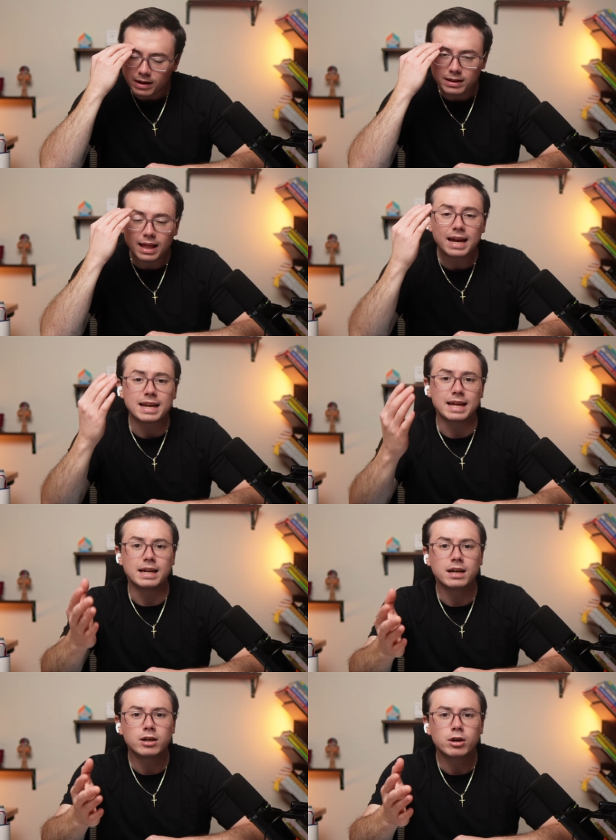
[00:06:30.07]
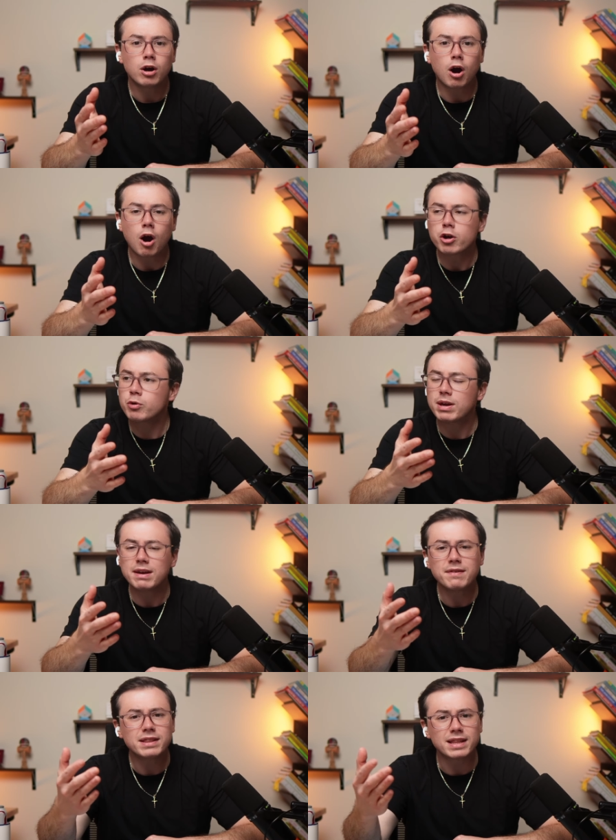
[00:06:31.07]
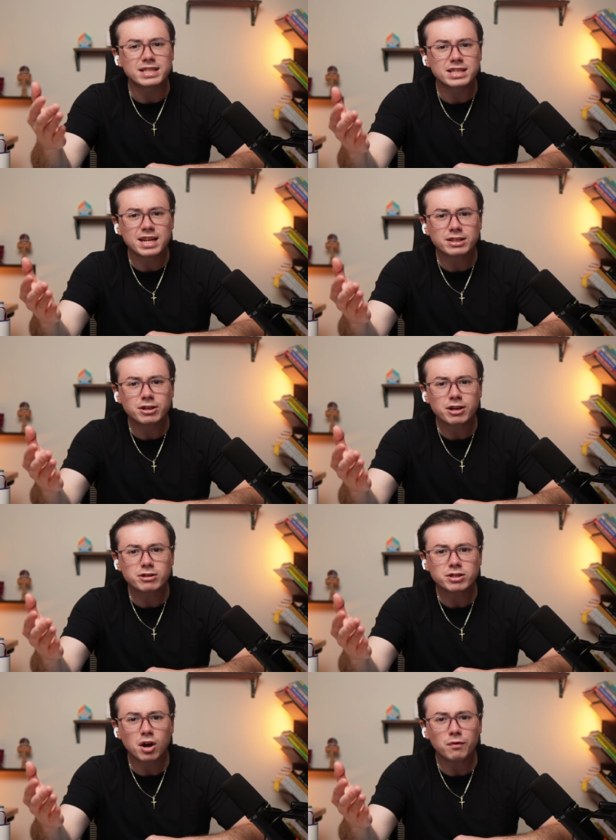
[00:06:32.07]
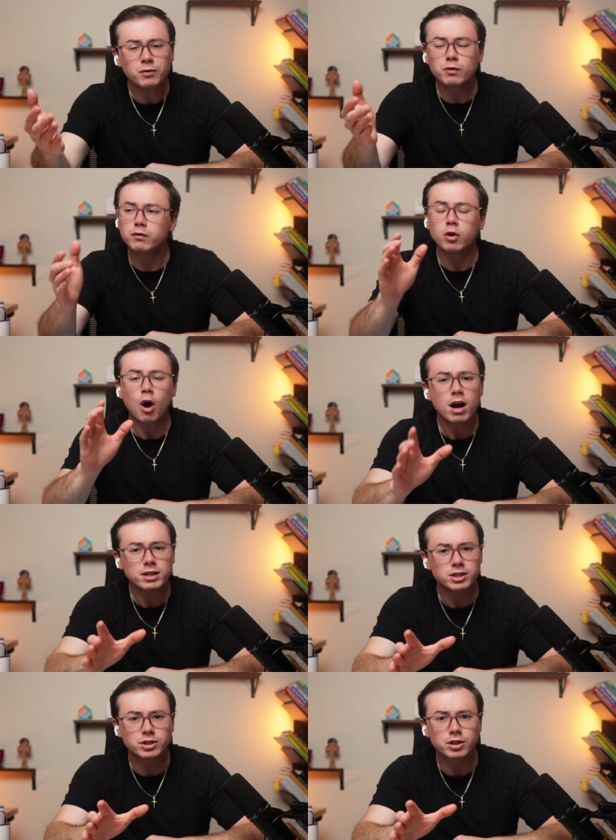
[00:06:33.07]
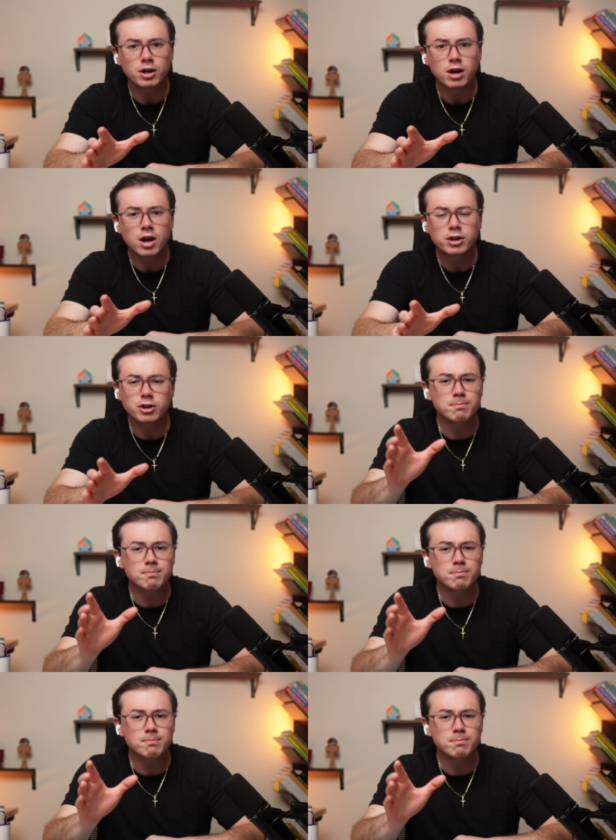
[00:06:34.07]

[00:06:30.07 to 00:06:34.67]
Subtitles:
Lady, are you even listening to yourself? You've lost your